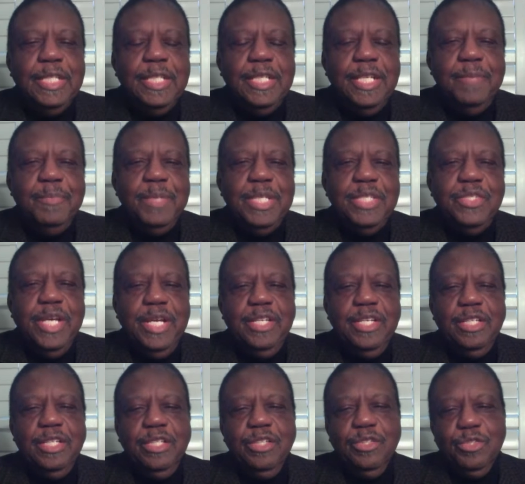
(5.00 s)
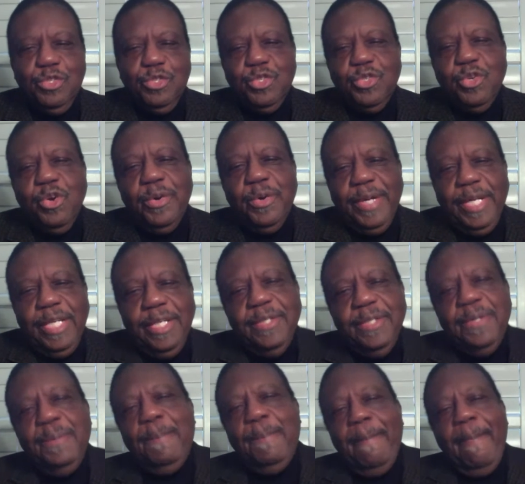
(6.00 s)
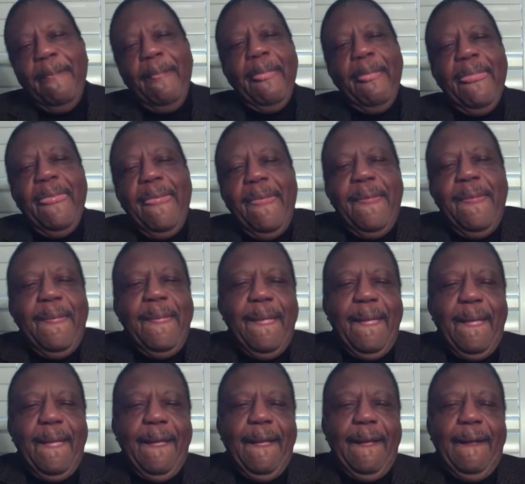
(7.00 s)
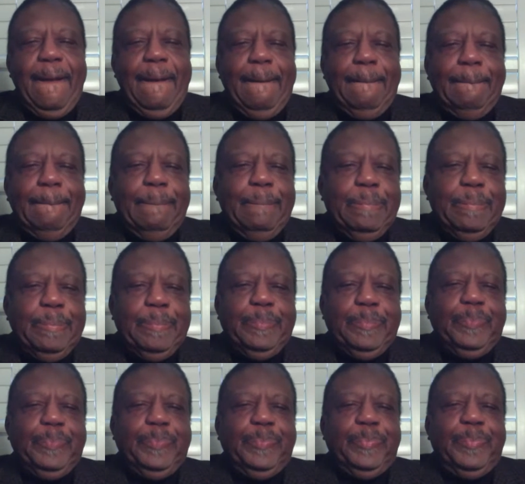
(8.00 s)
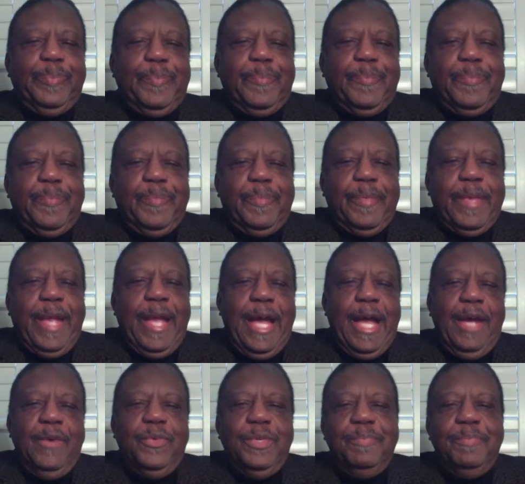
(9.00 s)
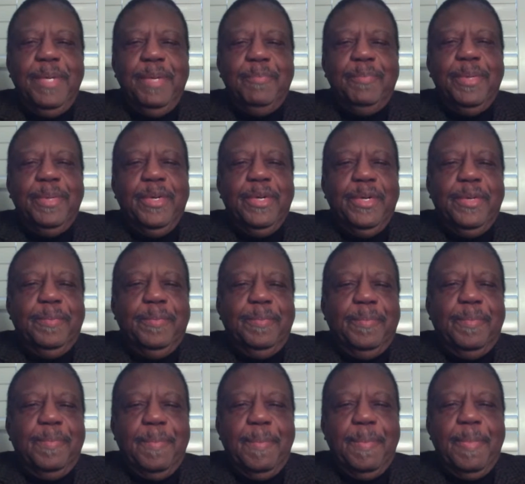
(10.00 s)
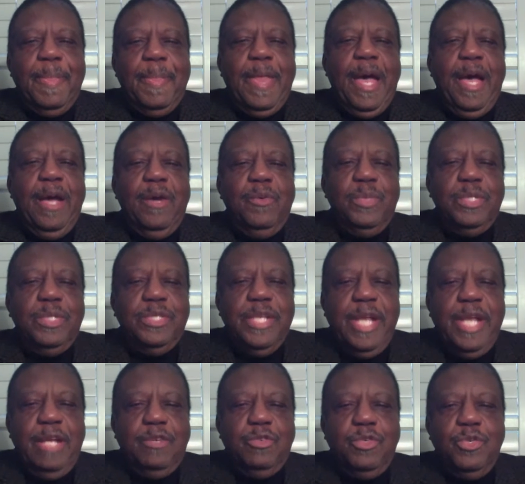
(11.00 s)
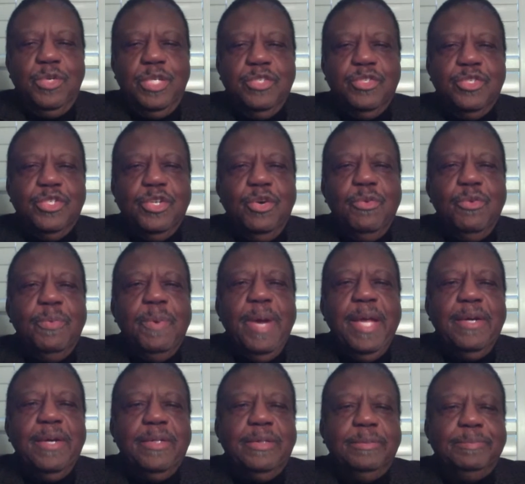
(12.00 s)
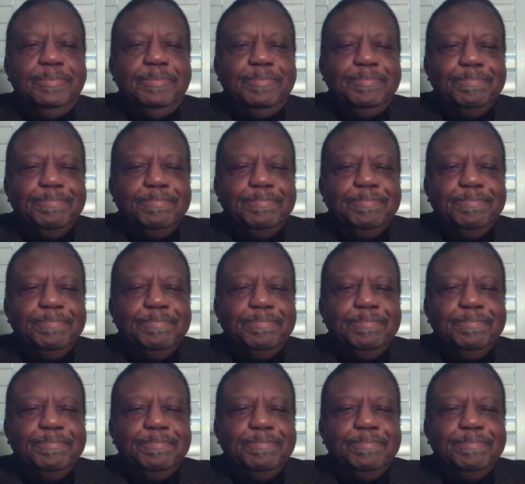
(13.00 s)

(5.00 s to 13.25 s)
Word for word: let me tell you a little story. Um, I remember I was not doing so well,